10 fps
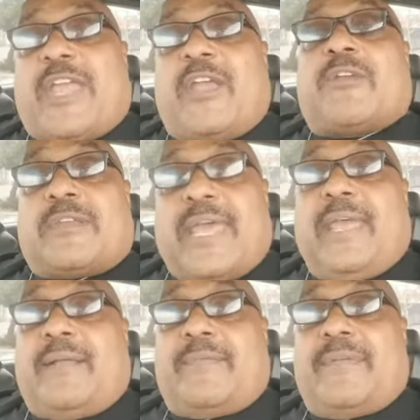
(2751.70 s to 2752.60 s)
here
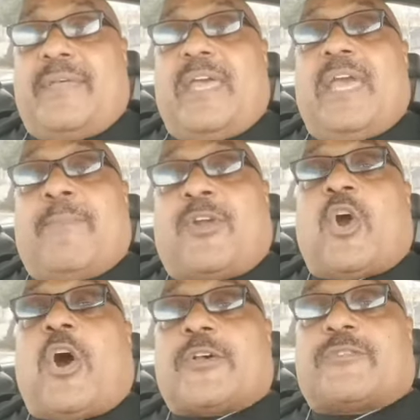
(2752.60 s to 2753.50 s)
today
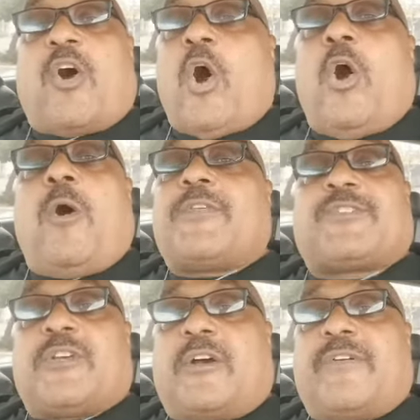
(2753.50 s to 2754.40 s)
because of all the
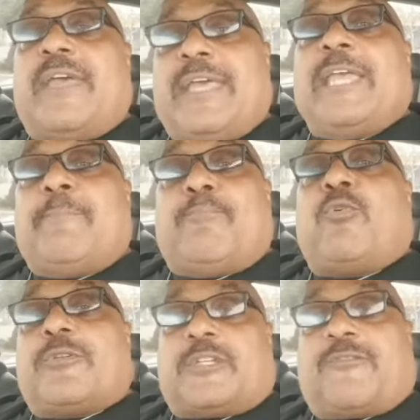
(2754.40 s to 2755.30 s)
stuff He
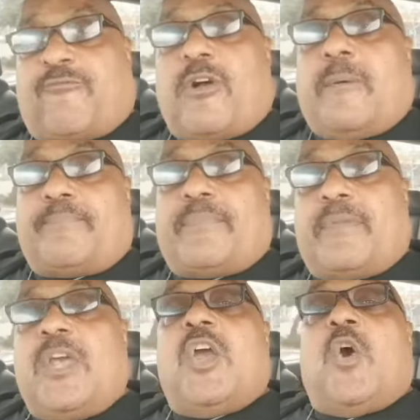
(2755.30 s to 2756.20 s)
pulls us from,
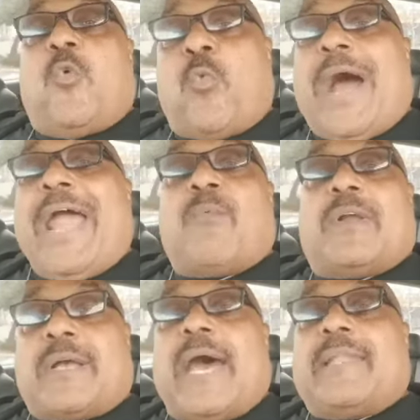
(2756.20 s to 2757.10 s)
why
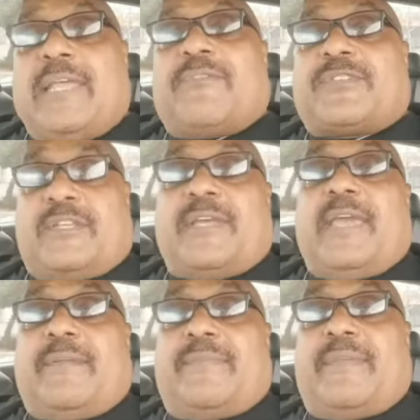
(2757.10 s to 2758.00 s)
would God leave us
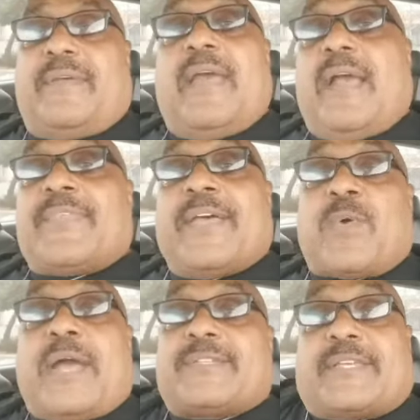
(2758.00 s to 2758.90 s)
today? That's
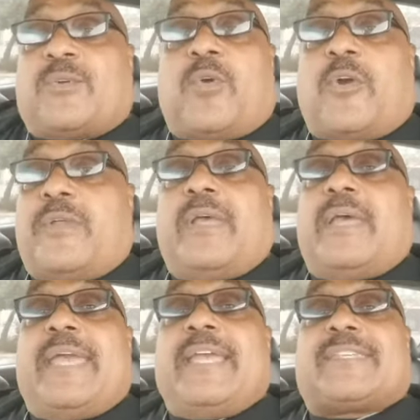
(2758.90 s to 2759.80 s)
why it says in the word,
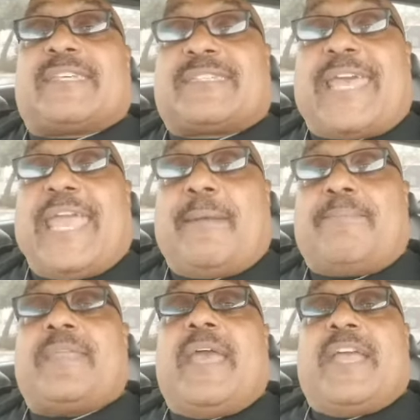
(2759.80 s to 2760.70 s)
He's the
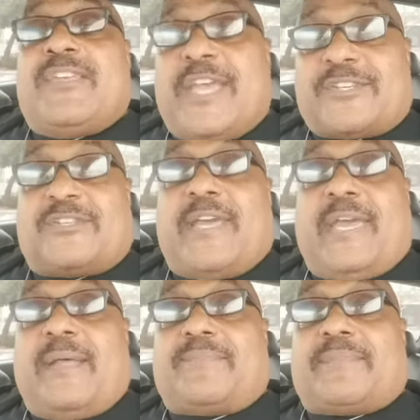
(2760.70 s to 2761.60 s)
same
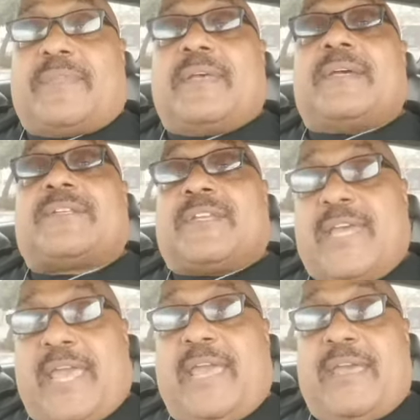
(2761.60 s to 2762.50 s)
yesterday,
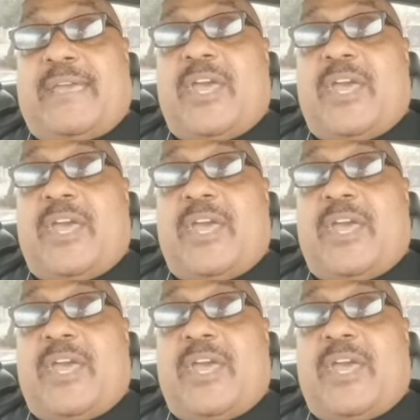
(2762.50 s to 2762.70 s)
today,